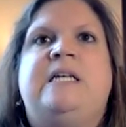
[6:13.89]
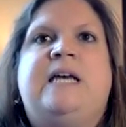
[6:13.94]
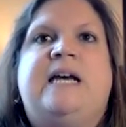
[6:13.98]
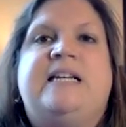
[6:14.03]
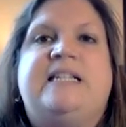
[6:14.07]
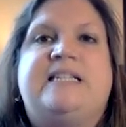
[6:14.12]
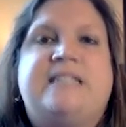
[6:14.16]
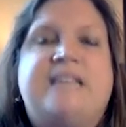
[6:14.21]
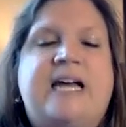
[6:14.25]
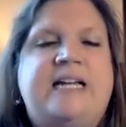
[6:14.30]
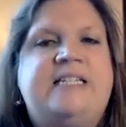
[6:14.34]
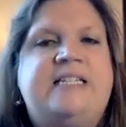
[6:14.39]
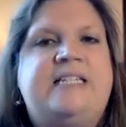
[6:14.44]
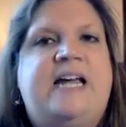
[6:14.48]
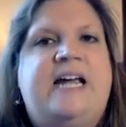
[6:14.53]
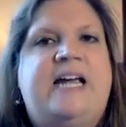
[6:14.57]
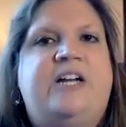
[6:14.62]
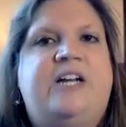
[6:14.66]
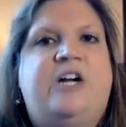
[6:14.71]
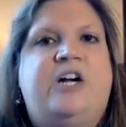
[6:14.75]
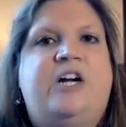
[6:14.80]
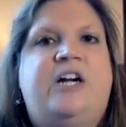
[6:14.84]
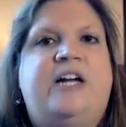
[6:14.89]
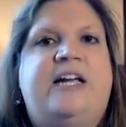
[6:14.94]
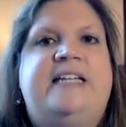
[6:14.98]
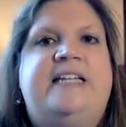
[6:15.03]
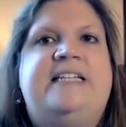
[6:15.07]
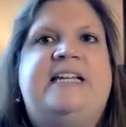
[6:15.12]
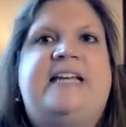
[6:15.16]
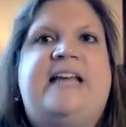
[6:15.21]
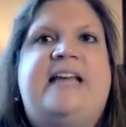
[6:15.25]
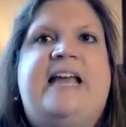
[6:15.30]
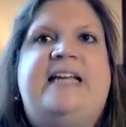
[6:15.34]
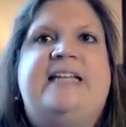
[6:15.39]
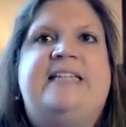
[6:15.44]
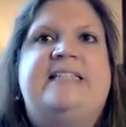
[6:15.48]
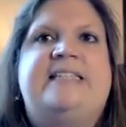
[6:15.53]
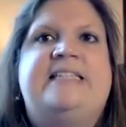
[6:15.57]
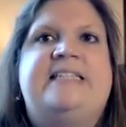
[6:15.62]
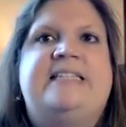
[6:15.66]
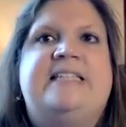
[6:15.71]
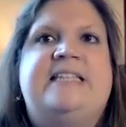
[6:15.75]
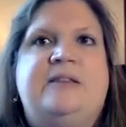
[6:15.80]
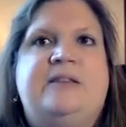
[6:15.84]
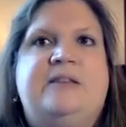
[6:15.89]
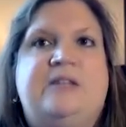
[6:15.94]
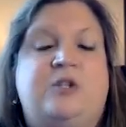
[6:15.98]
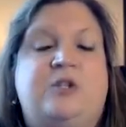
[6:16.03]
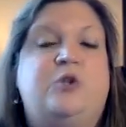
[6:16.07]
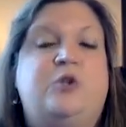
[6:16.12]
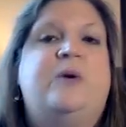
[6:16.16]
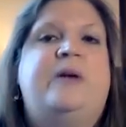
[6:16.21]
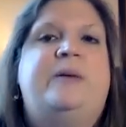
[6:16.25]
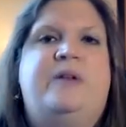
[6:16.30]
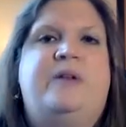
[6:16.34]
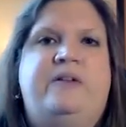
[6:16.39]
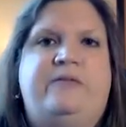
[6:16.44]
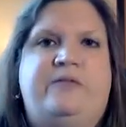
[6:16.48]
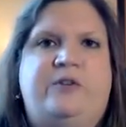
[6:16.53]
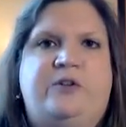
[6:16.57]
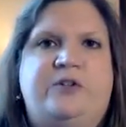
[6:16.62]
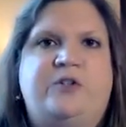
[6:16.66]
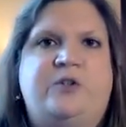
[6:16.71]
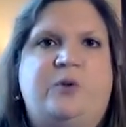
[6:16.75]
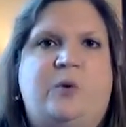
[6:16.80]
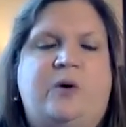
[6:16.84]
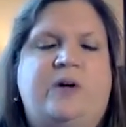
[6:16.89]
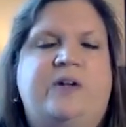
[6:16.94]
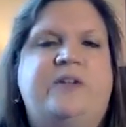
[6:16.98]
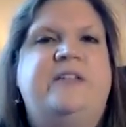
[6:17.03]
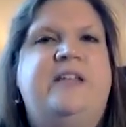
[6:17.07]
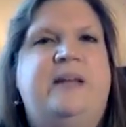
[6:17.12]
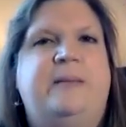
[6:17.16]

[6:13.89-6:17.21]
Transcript: A citator indicates the treatment of your source.